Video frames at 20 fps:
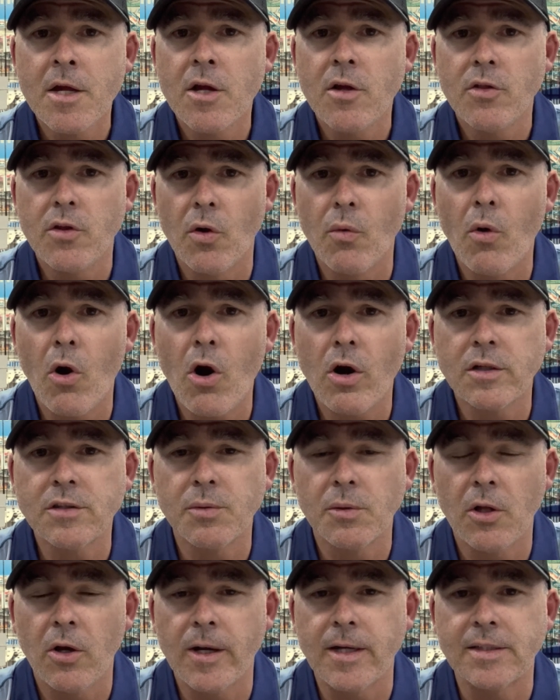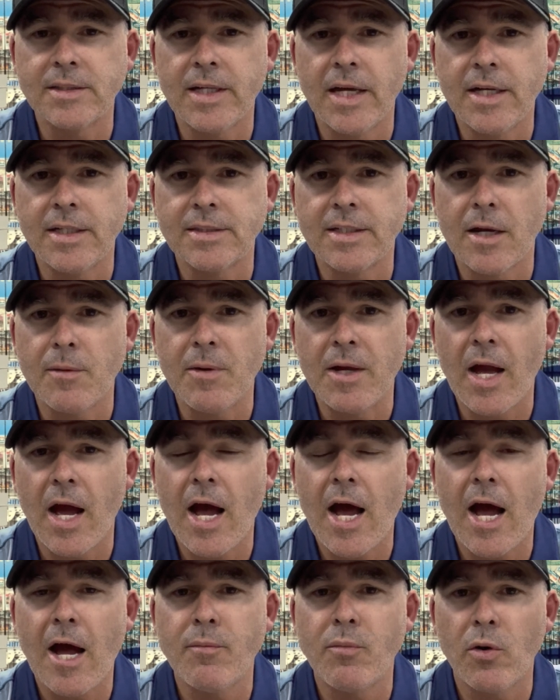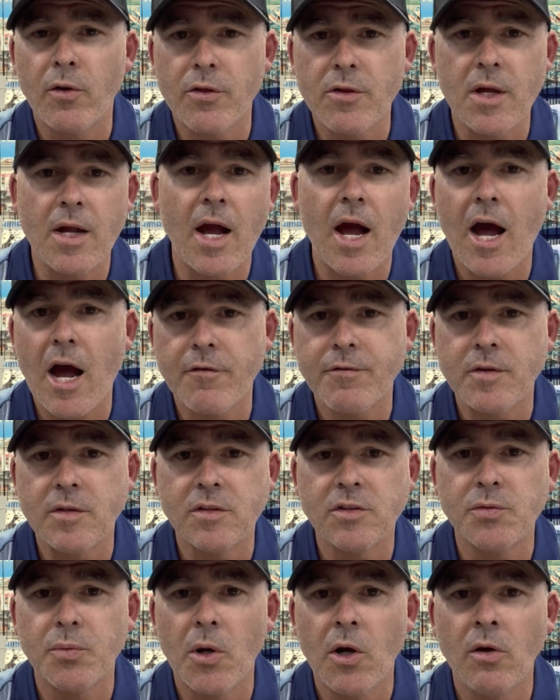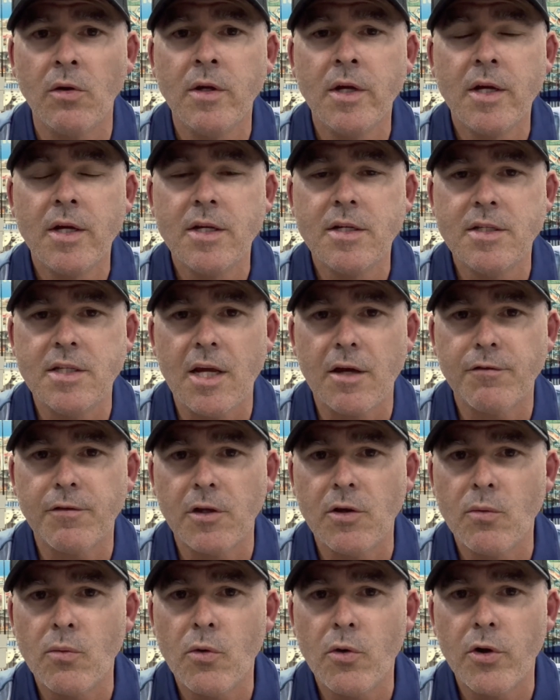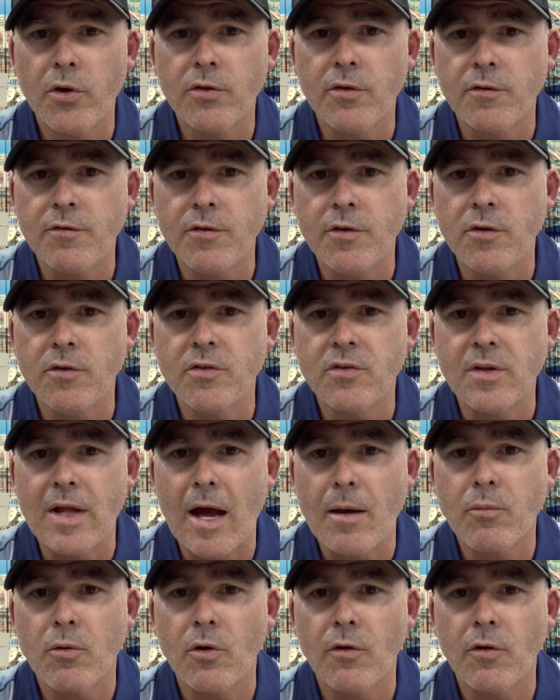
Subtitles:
The rocks, well, like I said, it's going to be hard, but I think after this swell, definitely worth a few snapper